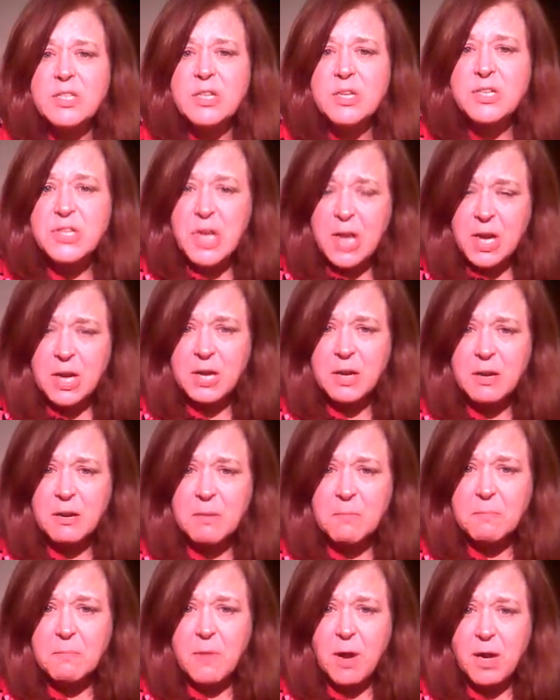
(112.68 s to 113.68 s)
to take
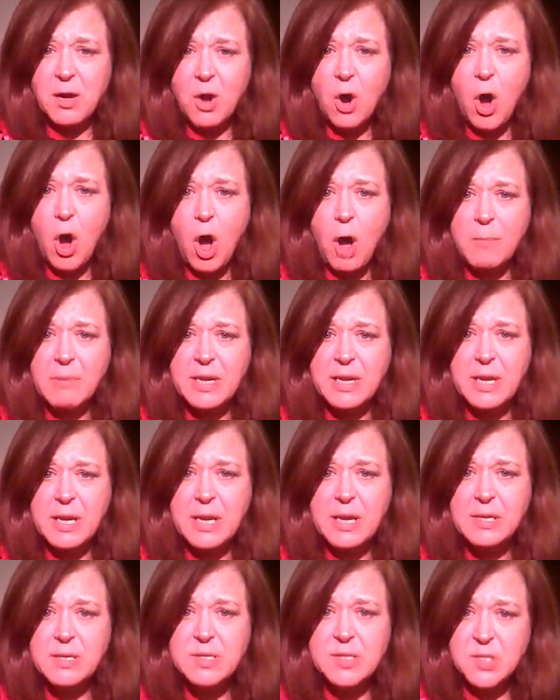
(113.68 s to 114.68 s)
my
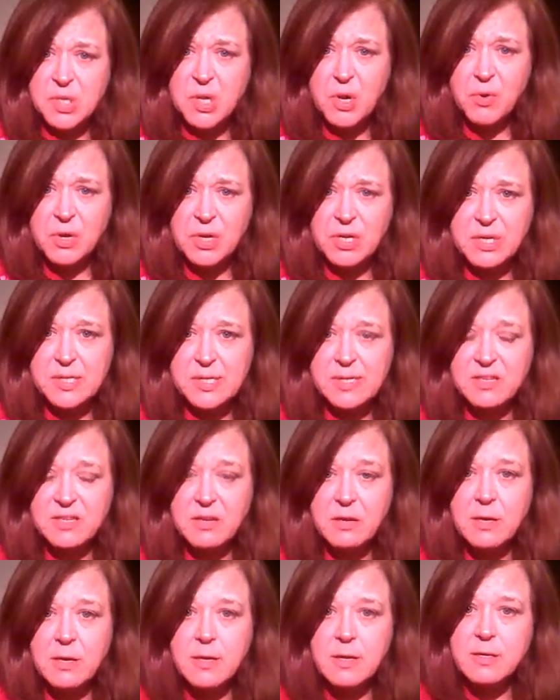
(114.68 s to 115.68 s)
comedy
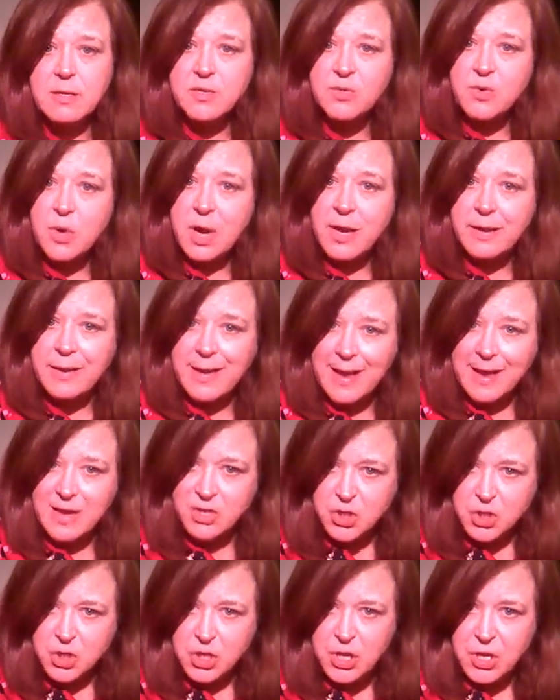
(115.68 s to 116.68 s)
seriously and to try to
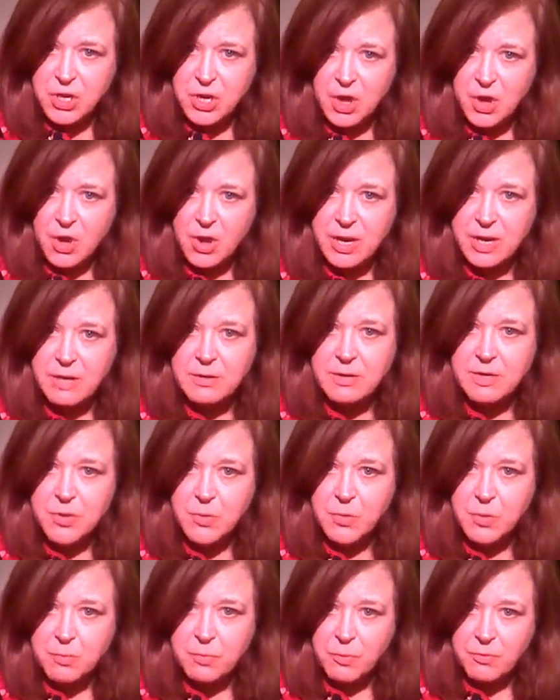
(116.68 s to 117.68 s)
cash in on it and
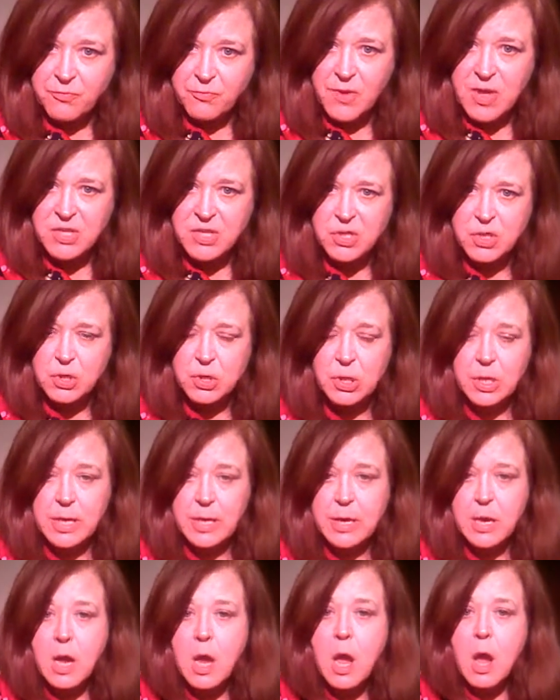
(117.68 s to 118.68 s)
do it
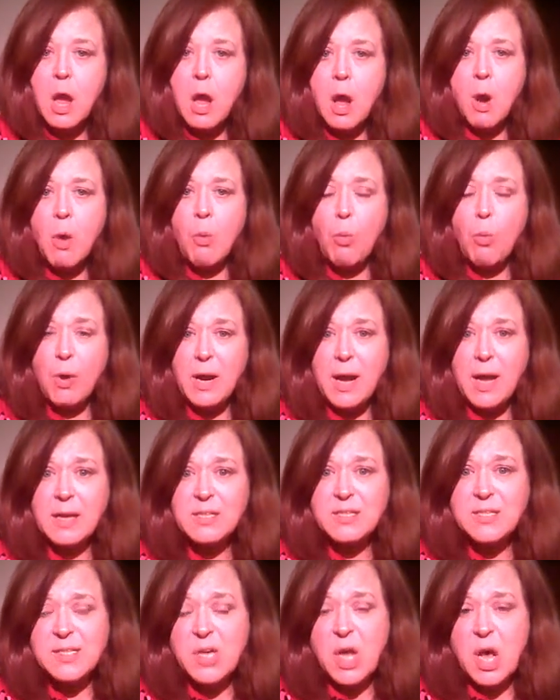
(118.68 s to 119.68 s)
professionally, what
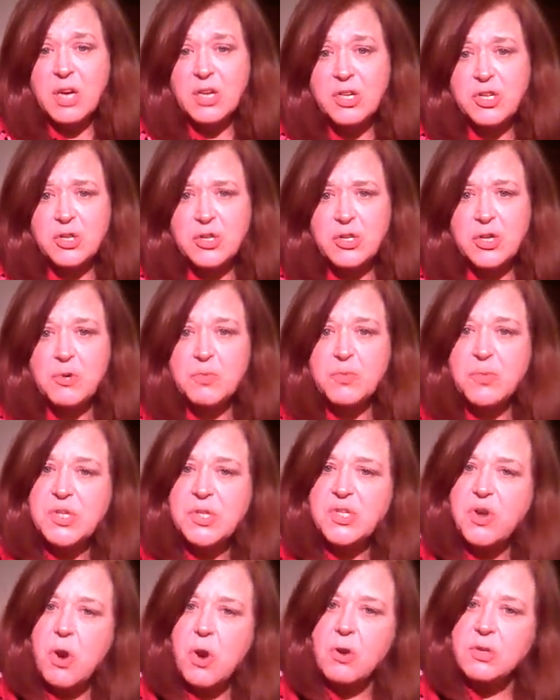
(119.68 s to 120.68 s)
I decided to do was
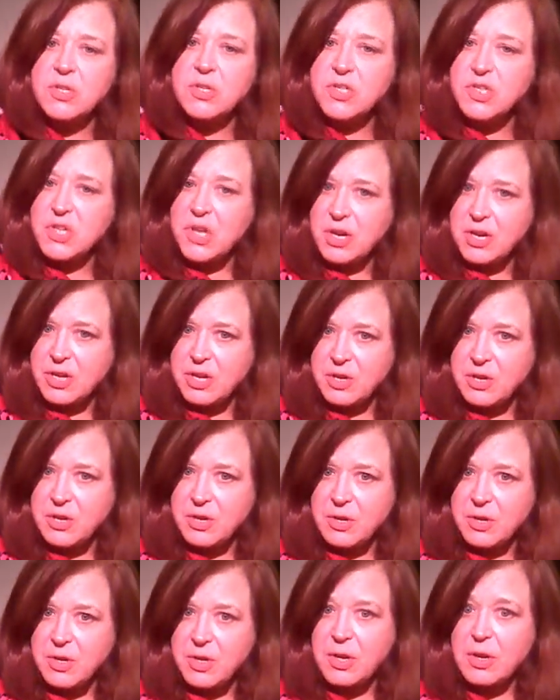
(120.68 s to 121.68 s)
start
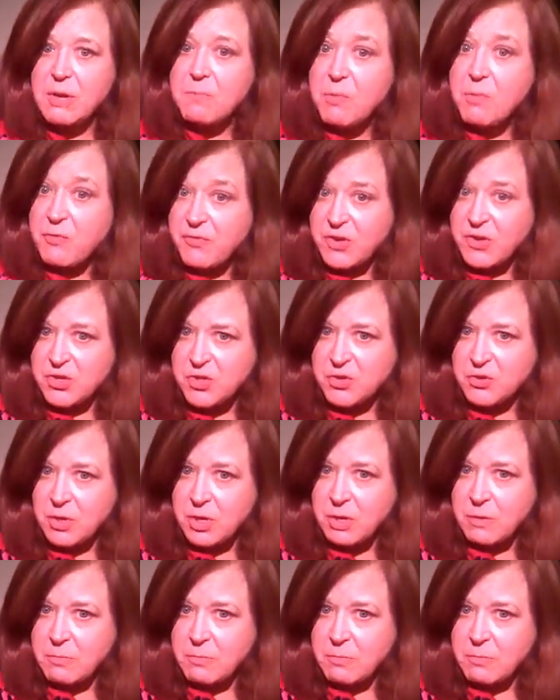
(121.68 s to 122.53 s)
studying professional